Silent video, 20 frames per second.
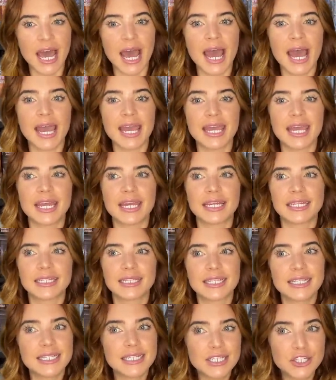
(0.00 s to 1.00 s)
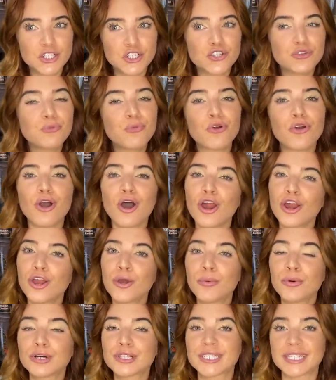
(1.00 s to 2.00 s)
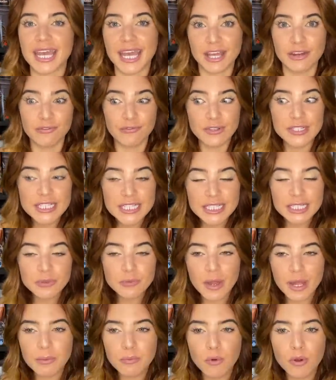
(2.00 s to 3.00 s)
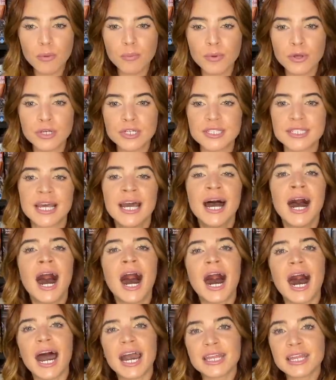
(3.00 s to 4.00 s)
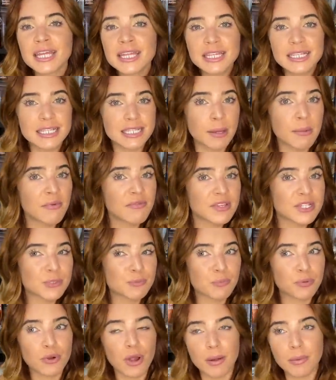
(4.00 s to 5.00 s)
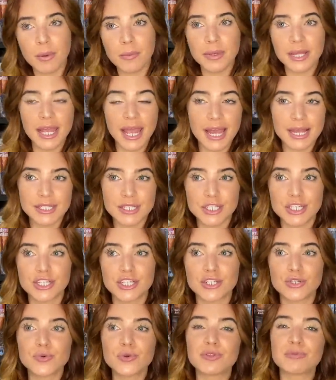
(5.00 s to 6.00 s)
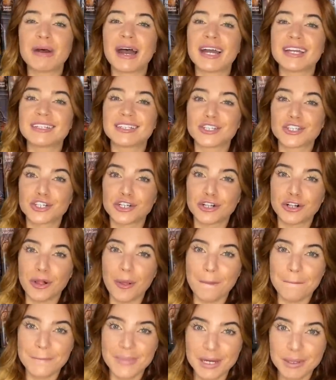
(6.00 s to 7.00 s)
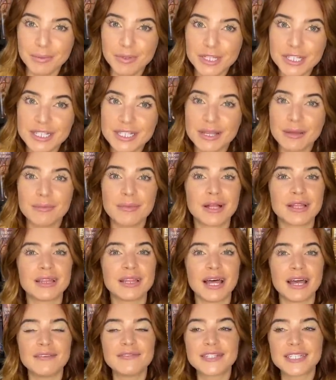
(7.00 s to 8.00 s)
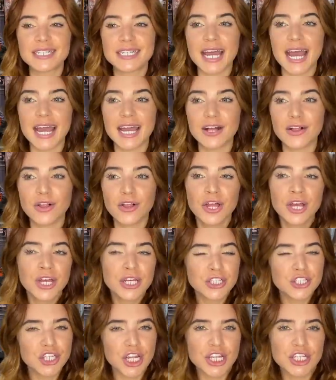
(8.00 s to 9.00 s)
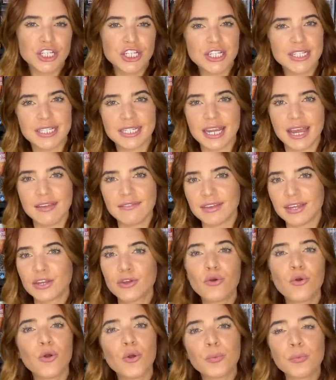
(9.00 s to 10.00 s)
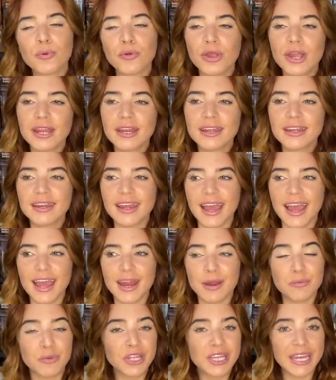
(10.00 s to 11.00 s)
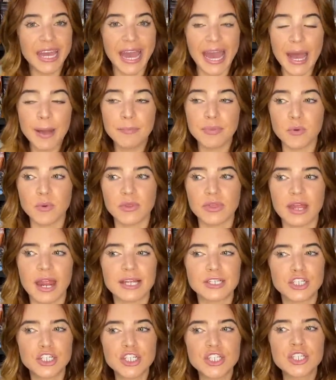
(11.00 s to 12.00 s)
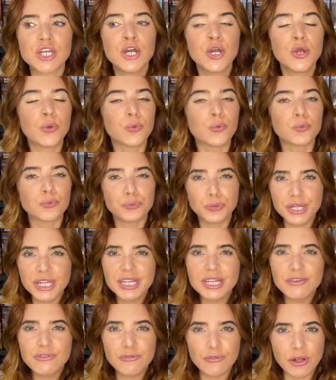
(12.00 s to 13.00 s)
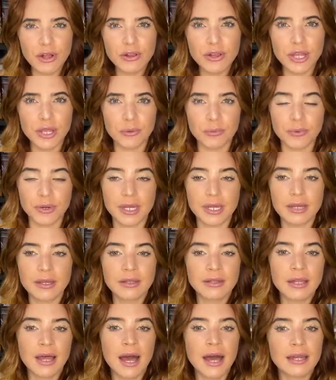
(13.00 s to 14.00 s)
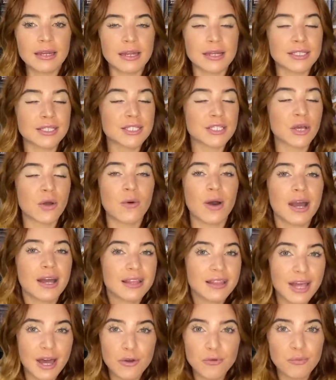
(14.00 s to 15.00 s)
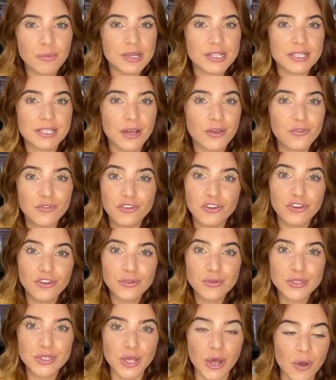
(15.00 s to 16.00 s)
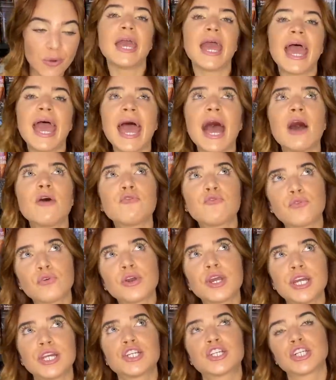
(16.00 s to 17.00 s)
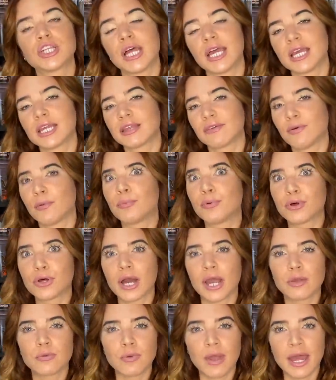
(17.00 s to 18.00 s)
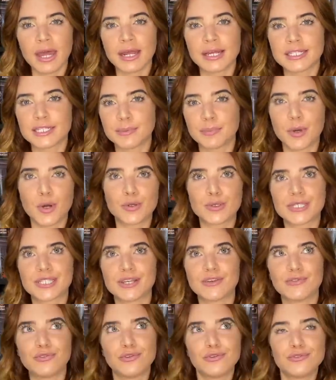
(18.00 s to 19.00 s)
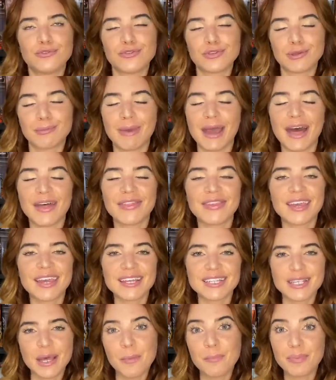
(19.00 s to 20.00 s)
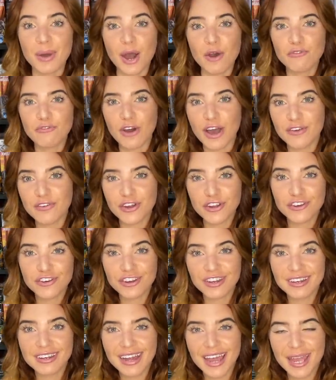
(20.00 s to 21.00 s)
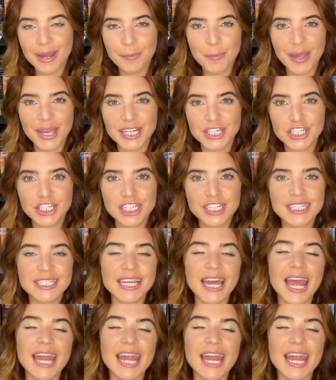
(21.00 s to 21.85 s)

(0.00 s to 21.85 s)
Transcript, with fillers: I listened to more audiobooks and physically read more books. I think that some of this probably has to do with my digital minimalism lifestyle changes that I've incorporated, and I'm really happy with it. I just really felt like reading a lot, and so I allowed myself to do so. Average length of a book I read, I suppose, if you do the math, is about 509 pages.